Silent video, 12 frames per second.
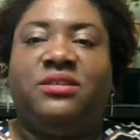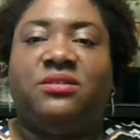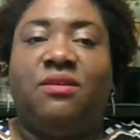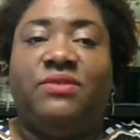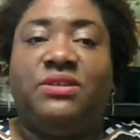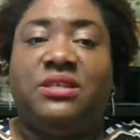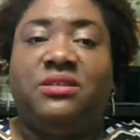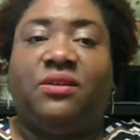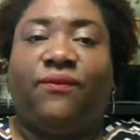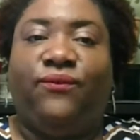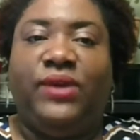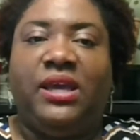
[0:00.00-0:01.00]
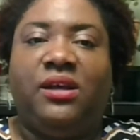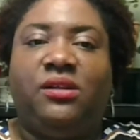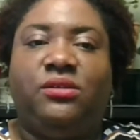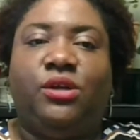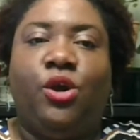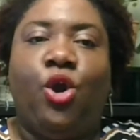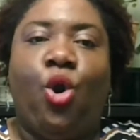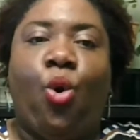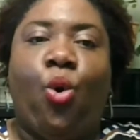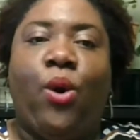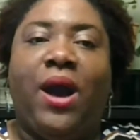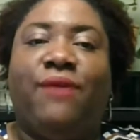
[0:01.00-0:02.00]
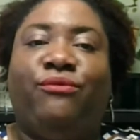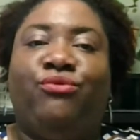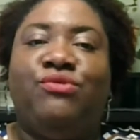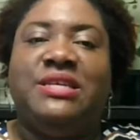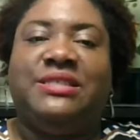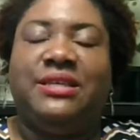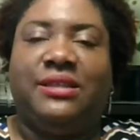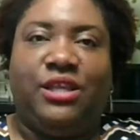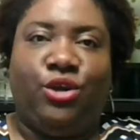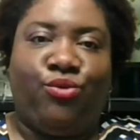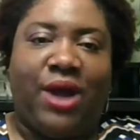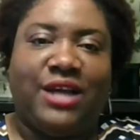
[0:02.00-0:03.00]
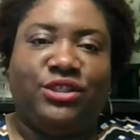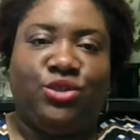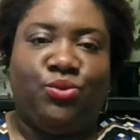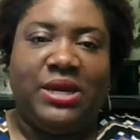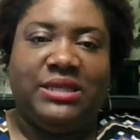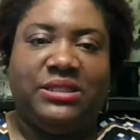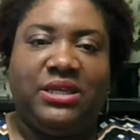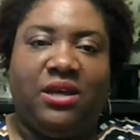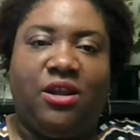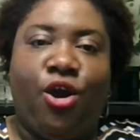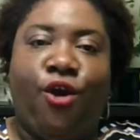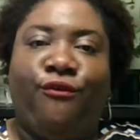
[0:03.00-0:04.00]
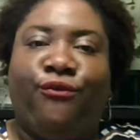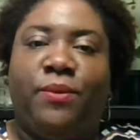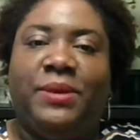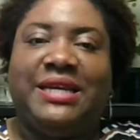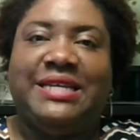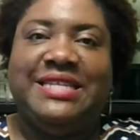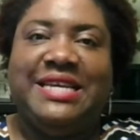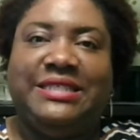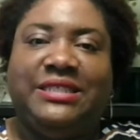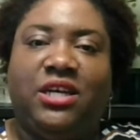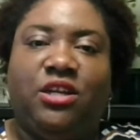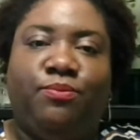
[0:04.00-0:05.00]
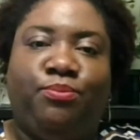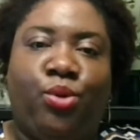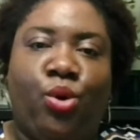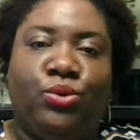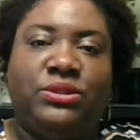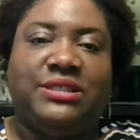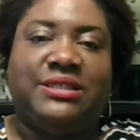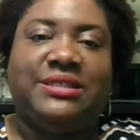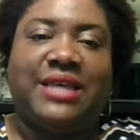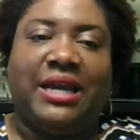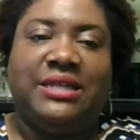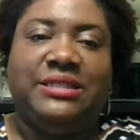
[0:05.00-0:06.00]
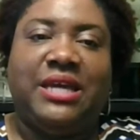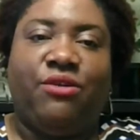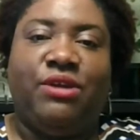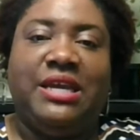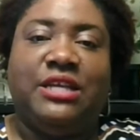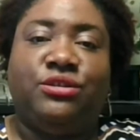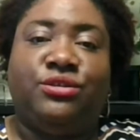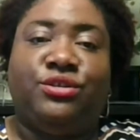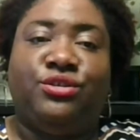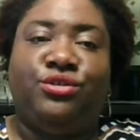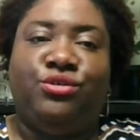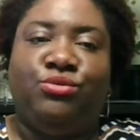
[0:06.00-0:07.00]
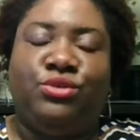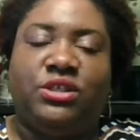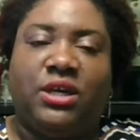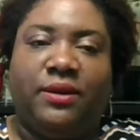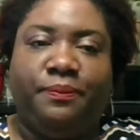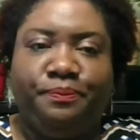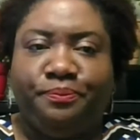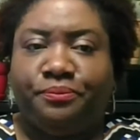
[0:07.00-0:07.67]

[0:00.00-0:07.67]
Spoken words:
services field, or have recently graduated from a Canadian post-secondary institution.